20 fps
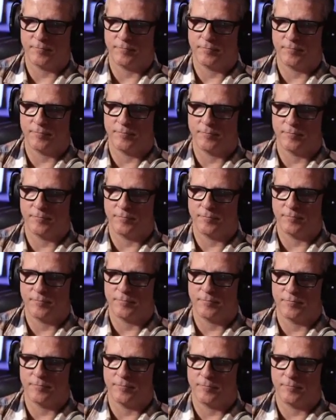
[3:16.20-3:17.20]

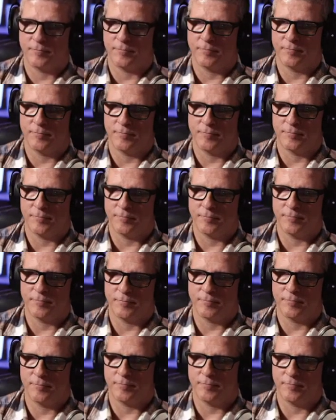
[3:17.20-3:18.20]

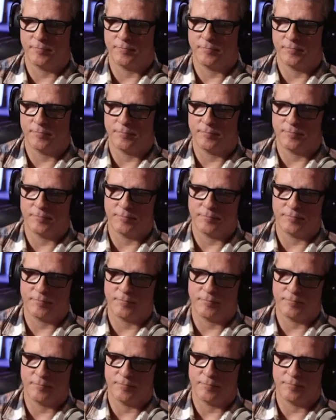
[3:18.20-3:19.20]

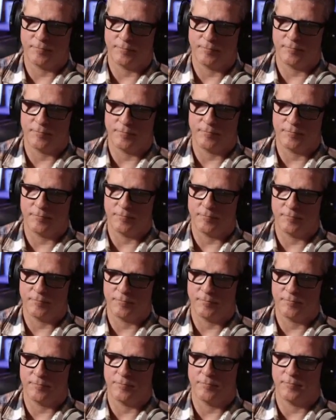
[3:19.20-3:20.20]

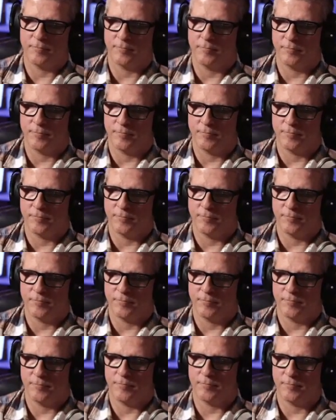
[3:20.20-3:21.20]

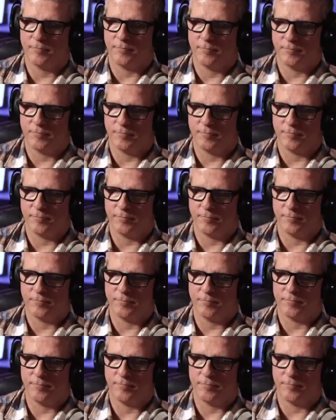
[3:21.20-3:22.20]

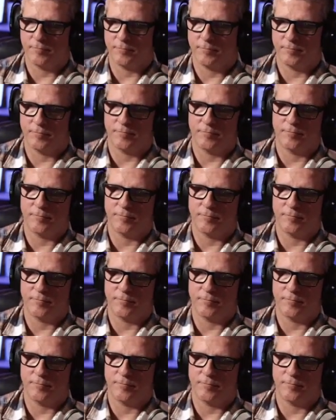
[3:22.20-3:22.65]
No words are spoken by the person on screen.